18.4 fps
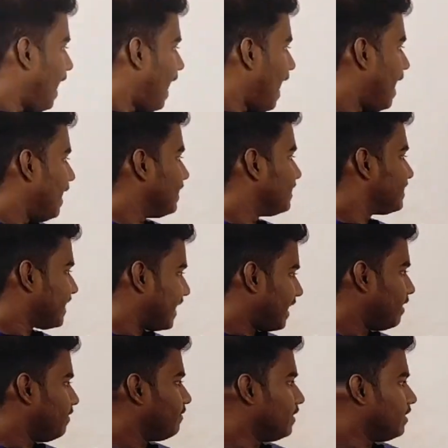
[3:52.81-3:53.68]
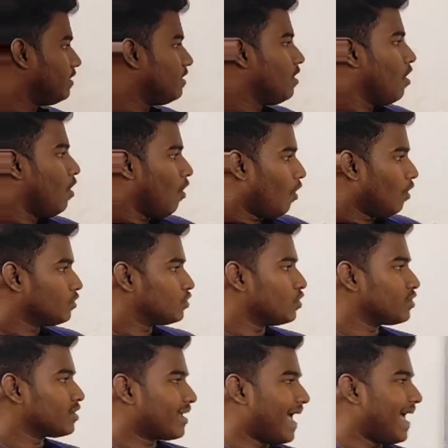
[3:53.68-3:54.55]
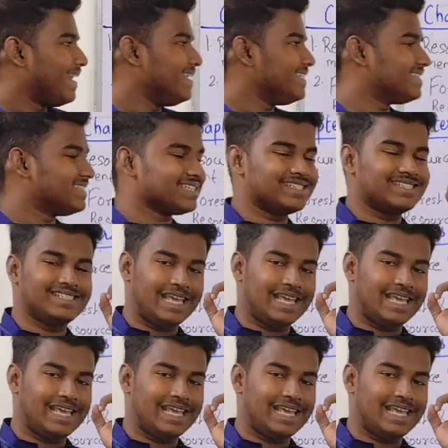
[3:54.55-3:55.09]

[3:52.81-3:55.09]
And second one also carries the